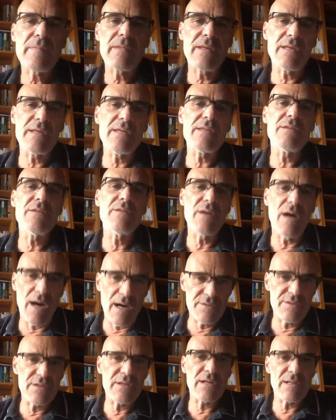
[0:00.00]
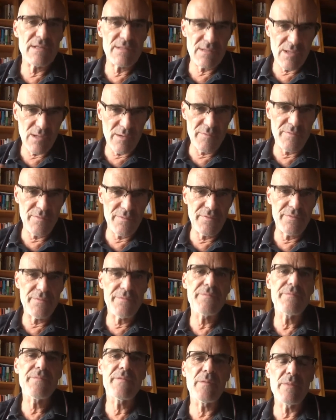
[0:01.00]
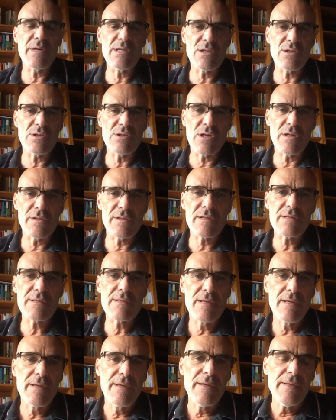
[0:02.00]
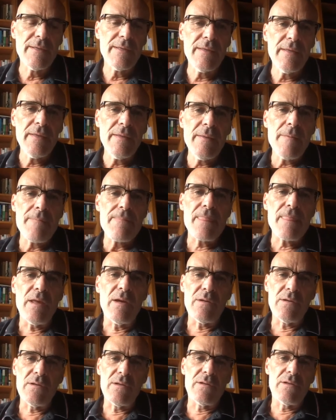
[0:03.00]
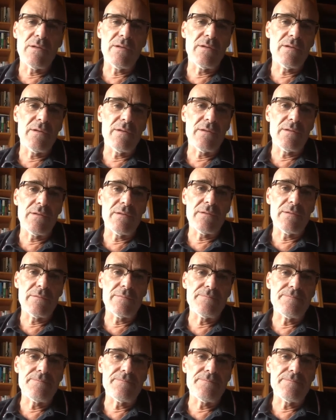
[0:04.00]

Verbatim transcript: in the articles of the major journals, uh,